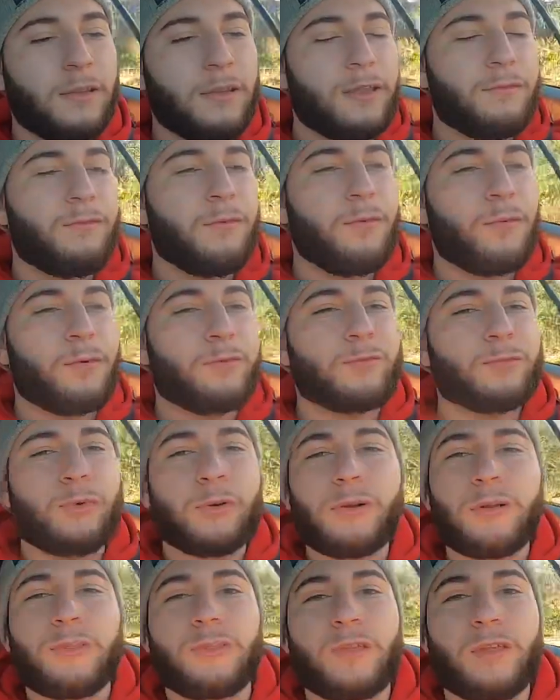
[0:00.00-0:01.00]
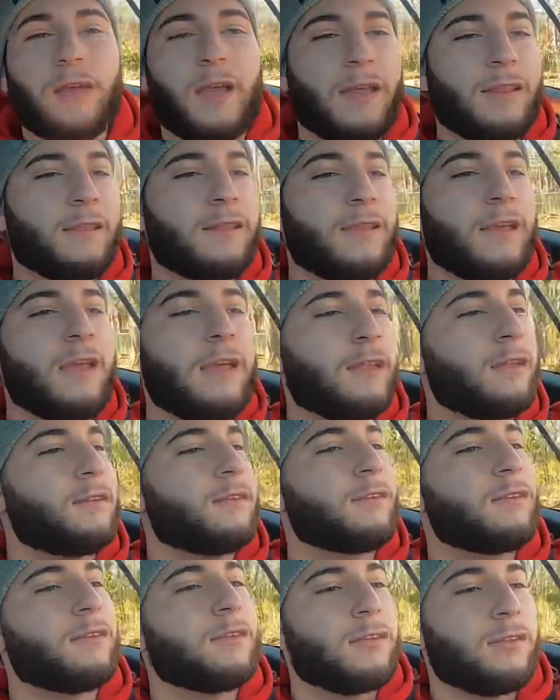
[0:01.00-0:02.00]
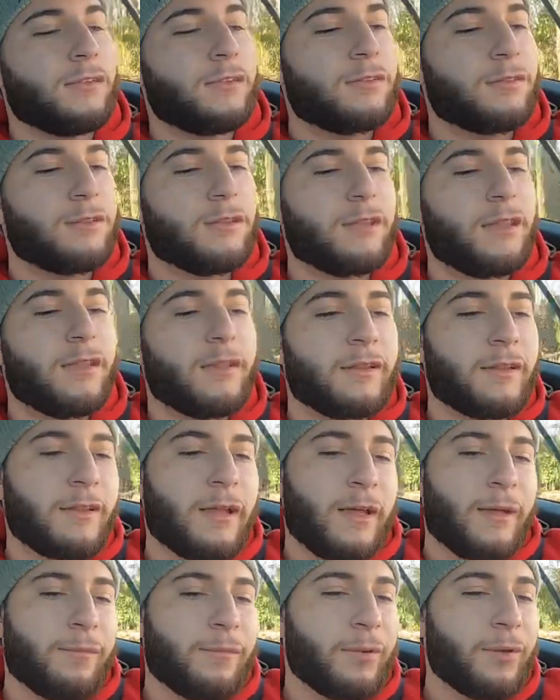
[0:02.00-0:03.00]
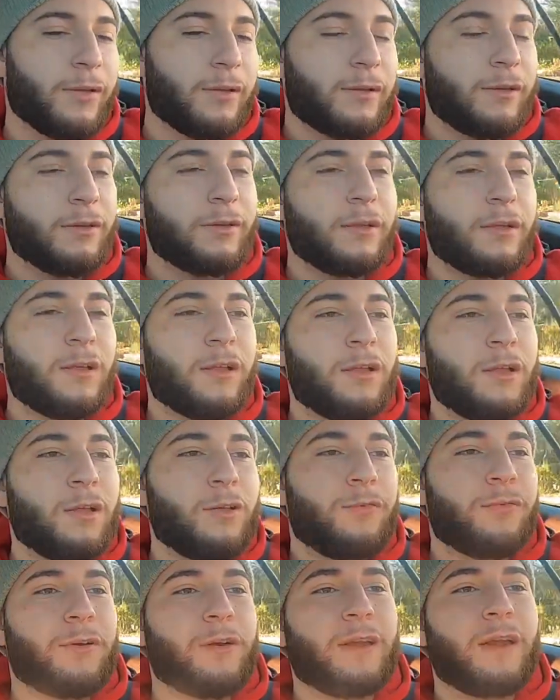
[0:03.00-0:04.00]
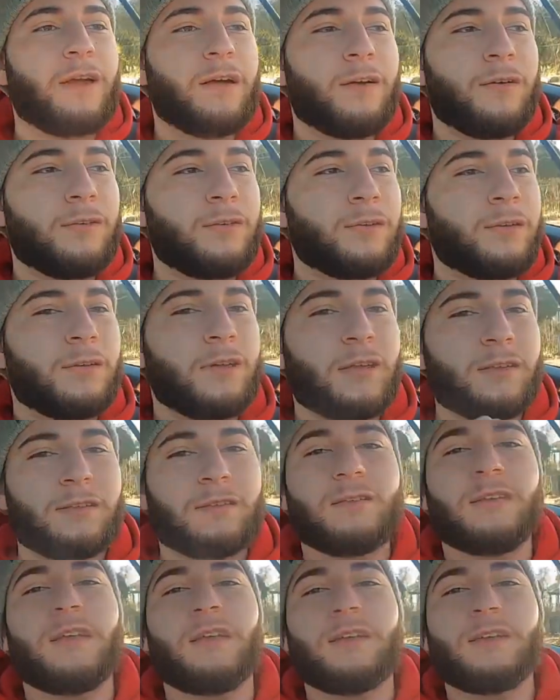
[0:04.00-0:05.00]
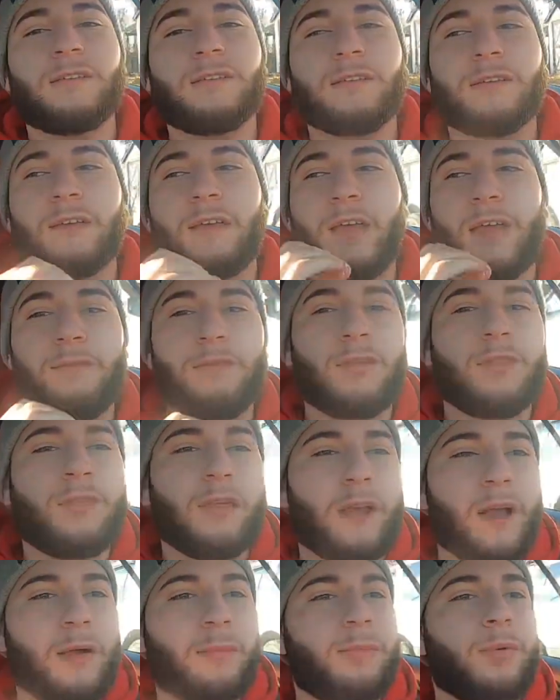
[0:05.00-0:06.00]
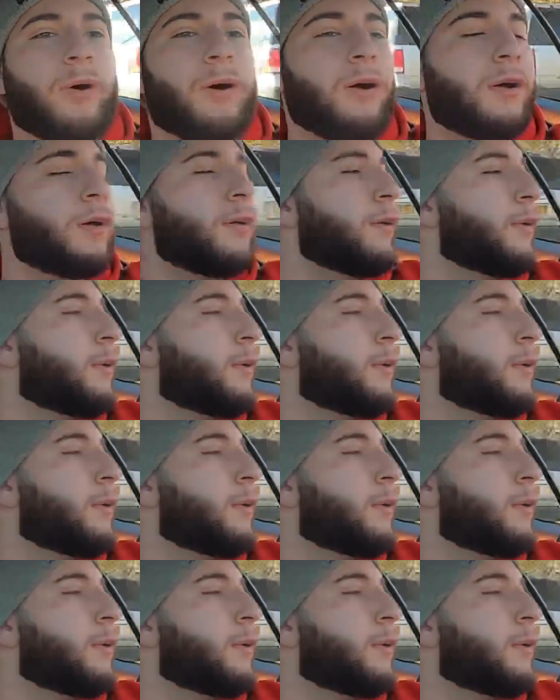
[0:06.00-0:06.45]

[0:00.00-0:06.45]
if it was worth it at the end, shit like that, but for now, let's just get into everything I bought.